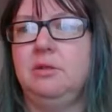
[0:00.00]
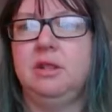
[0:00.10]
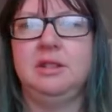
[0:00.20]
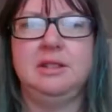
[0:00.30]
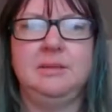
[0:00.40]

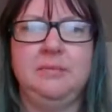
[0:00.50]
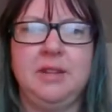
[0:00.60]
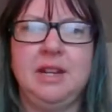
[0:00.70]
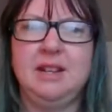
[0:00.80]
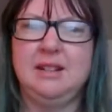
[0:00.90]
always,
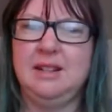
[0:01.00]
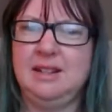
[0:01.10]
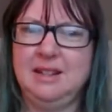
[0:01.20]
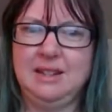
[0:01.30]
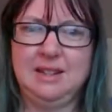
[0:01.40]

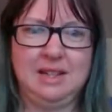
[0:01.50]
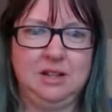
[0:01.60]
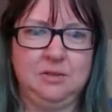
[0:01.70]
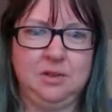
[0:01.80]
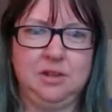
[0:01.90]
I didn't
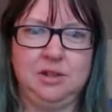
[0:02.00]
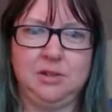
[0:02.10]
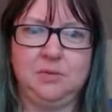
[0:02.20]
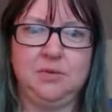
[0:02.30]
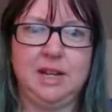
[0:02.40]
think of her
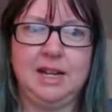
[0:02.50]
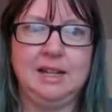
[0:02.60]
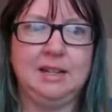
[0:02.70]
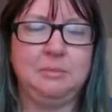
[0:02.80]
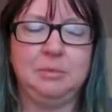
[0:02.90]
as
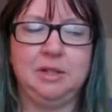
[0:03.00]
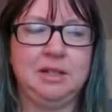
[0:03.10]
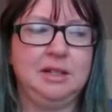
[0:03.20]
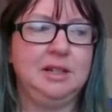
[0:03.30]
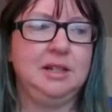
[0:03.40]
fat,
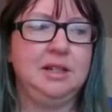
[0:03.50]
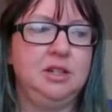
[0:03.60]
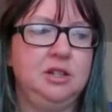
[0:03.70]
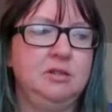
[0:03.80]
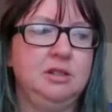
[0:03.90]
but
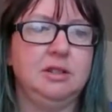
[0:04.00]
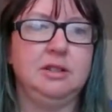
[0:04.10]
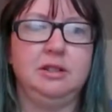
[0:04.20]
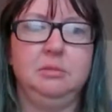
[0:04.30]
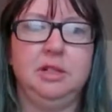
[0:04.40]
she was a
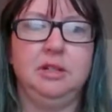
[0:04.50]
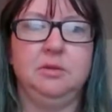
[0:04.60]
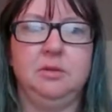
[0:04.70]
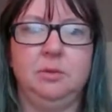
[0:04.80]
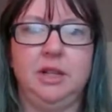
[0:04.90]
little bit
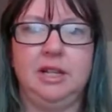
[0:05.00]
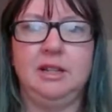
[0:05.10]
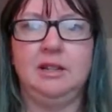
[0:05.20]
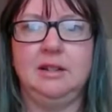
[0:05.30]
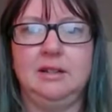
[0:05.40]

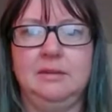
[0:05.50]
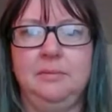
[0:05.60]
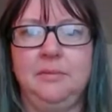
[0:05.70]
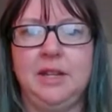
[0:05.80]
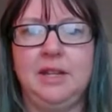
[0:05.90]
overweight, you know.